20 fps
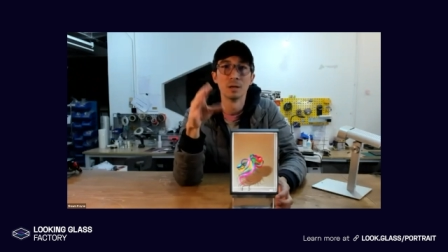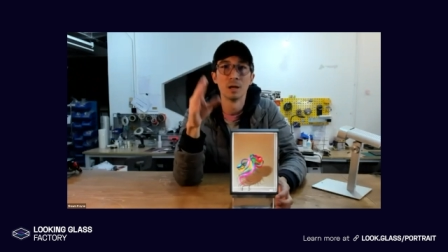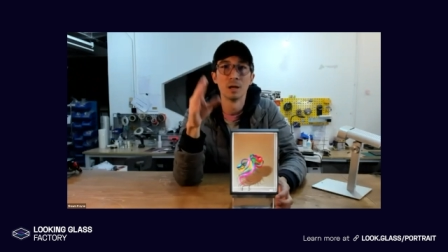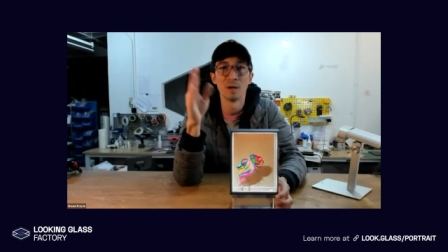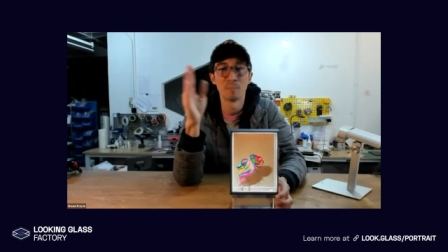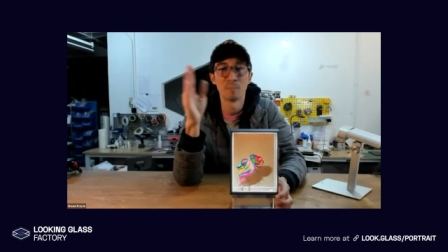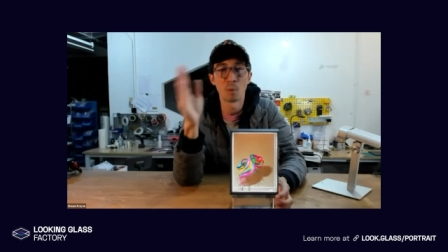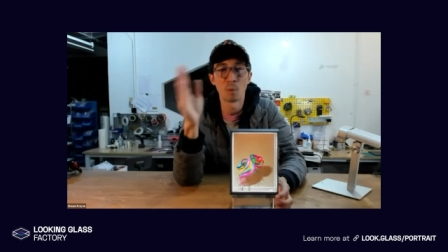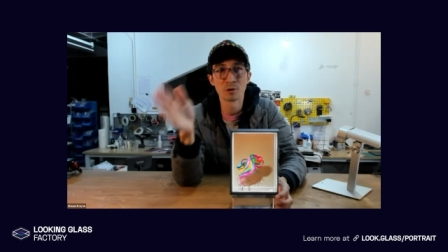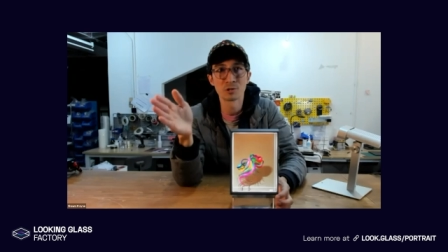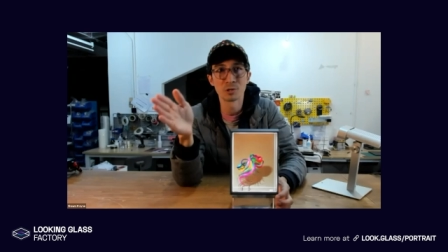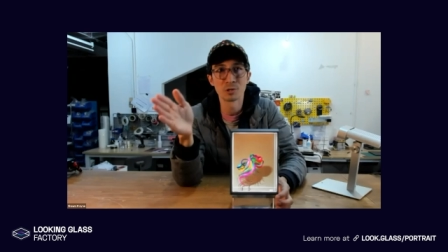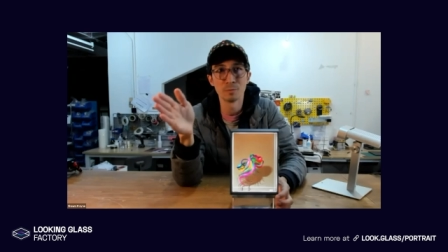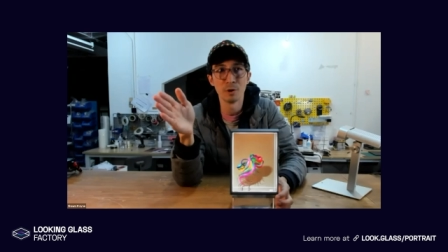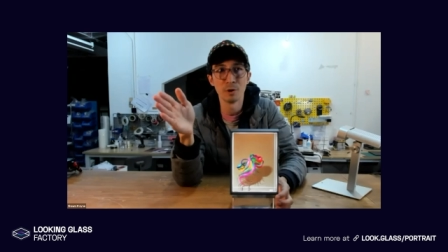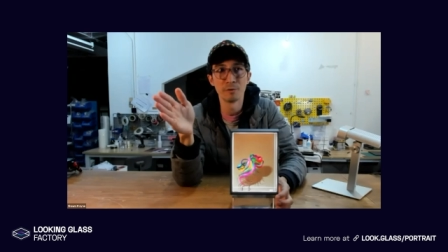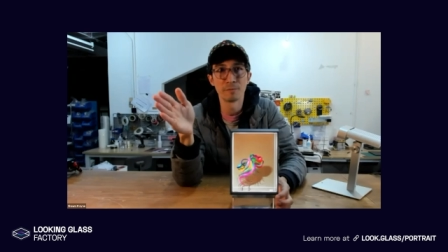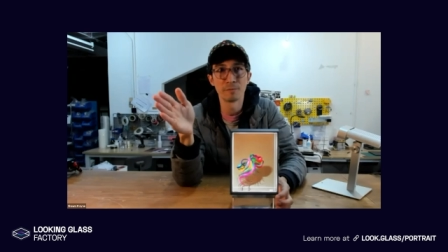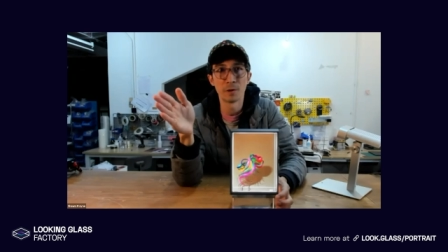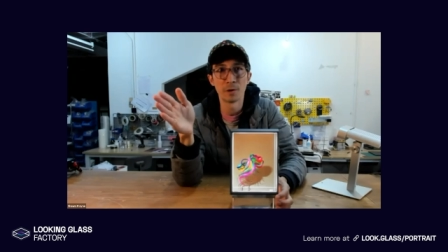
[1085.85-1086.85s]
A portrait
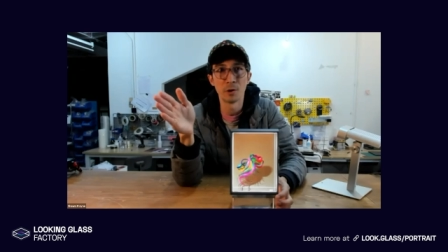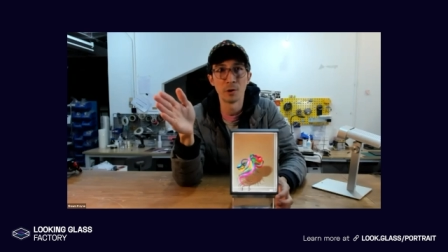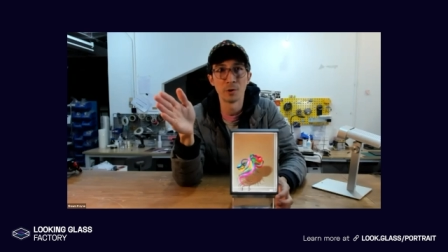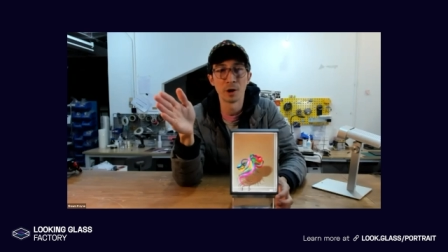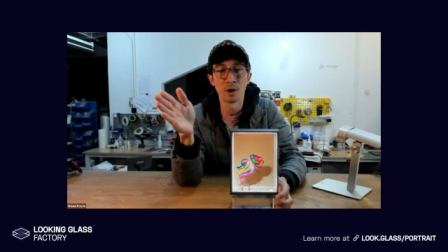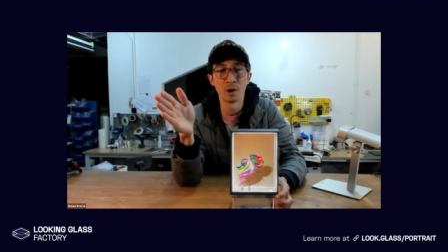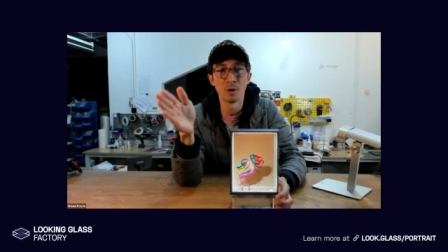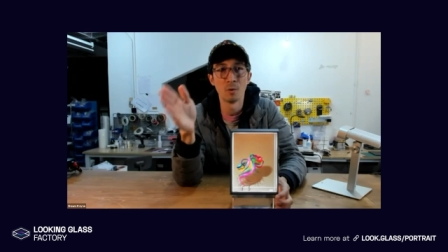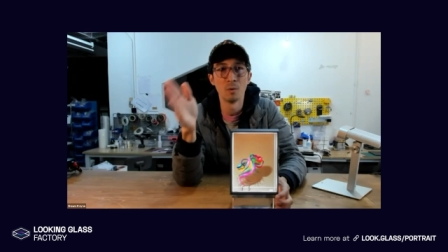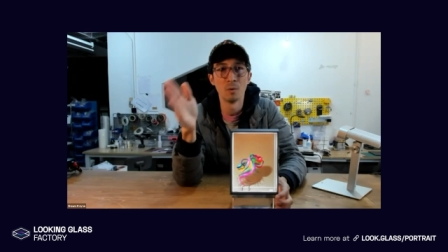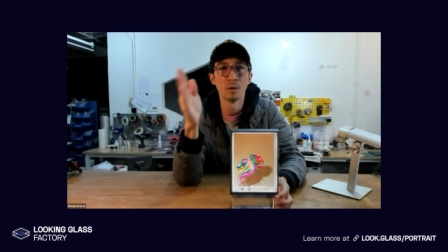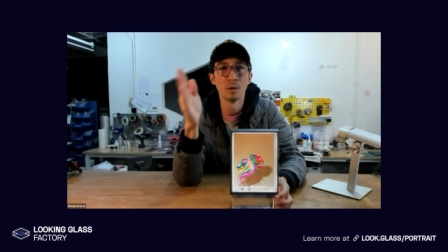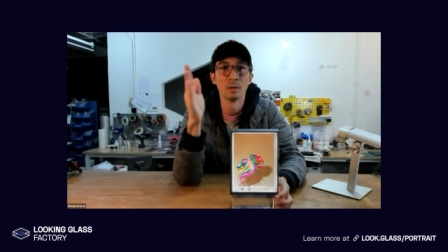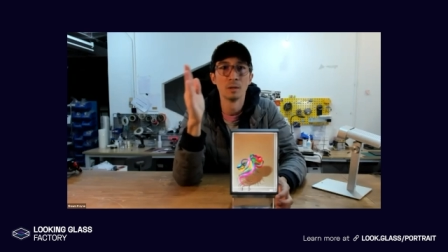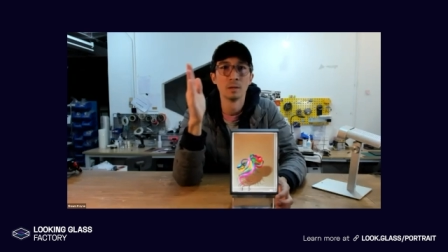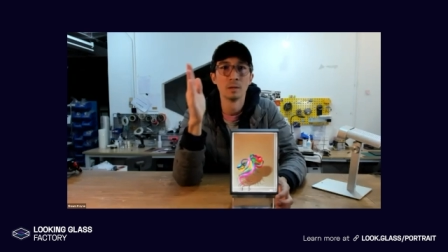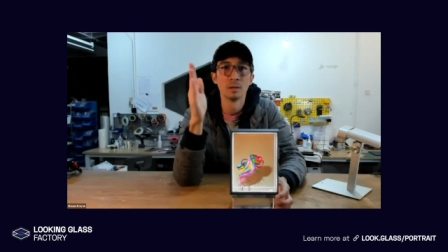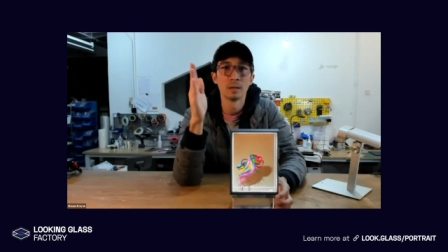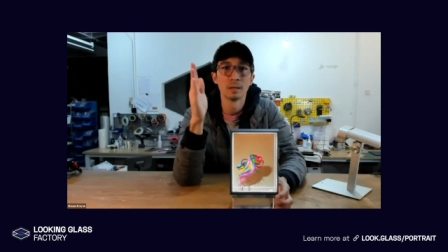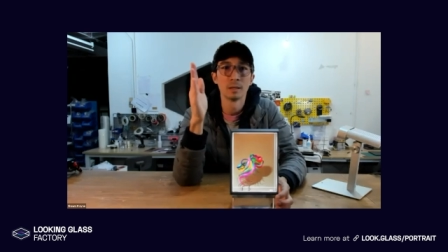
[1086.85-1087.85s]
mode photo
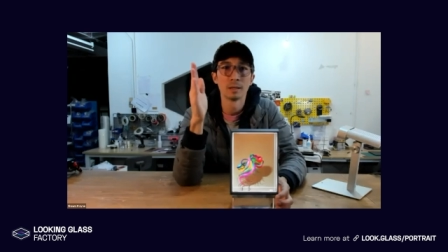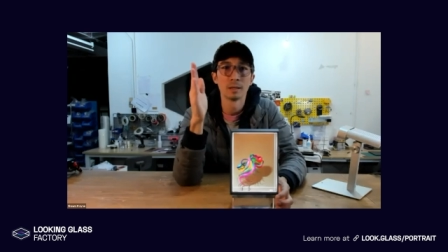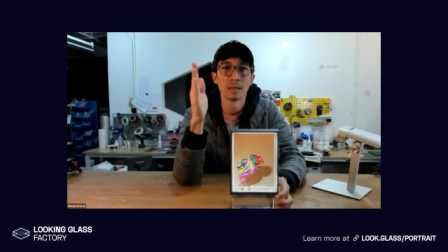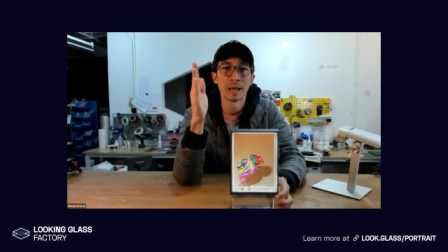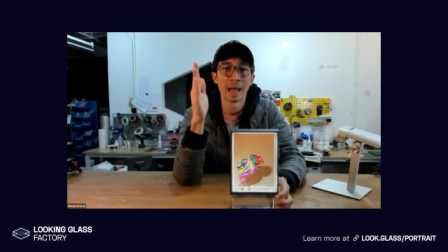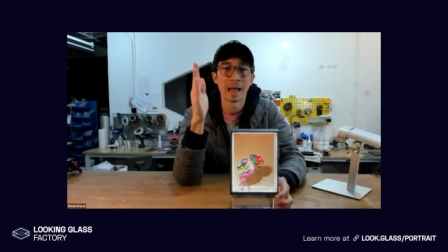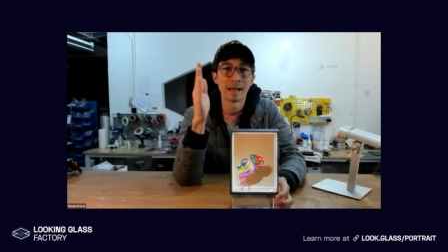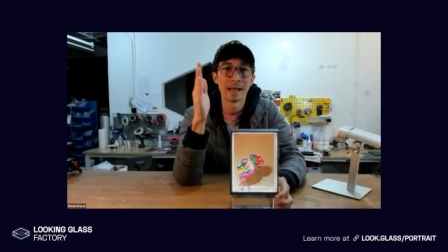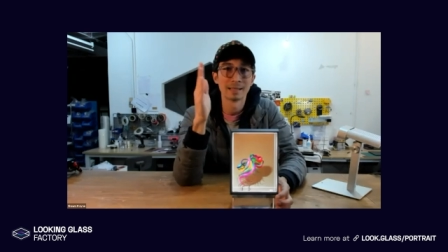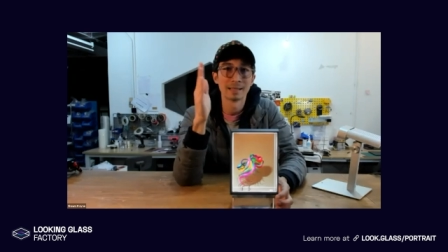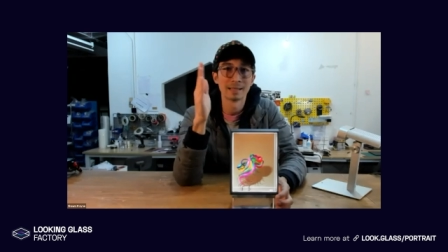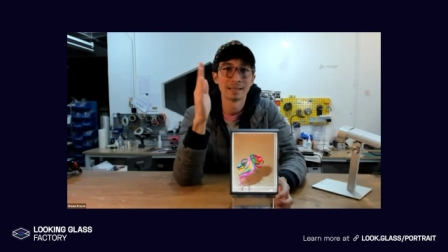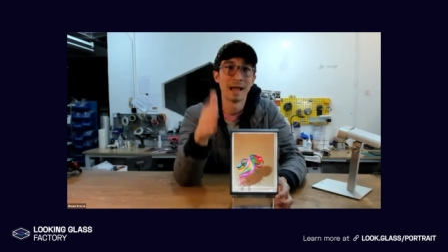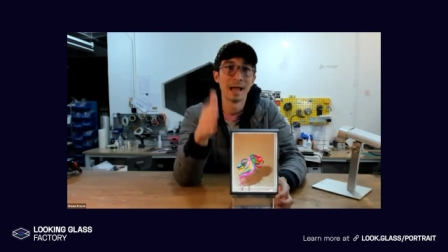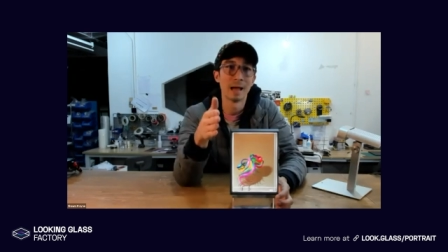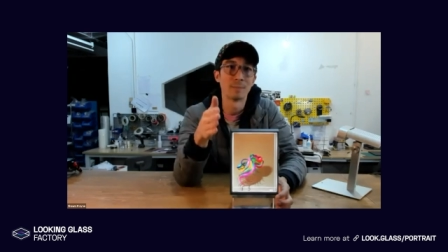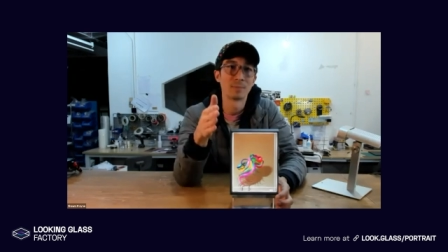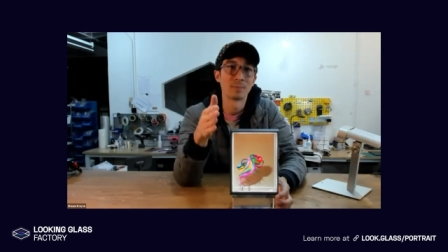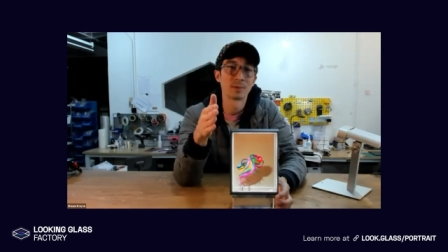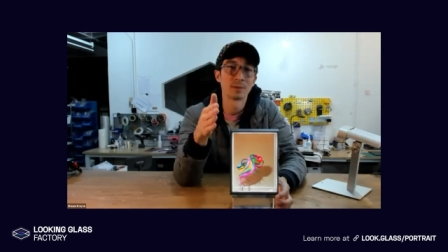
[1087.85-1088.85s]
has
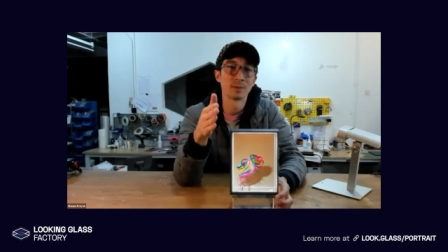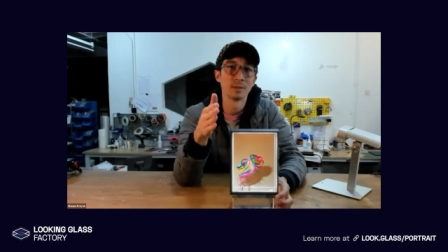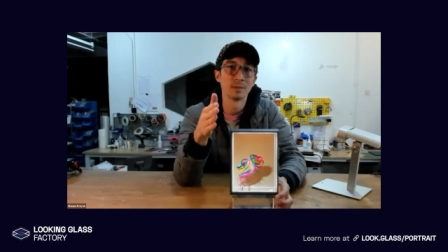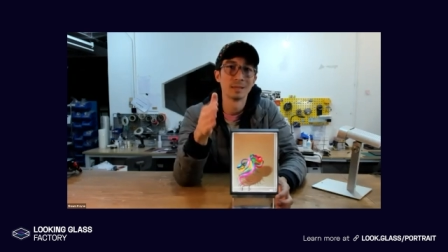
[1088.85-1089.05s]
depth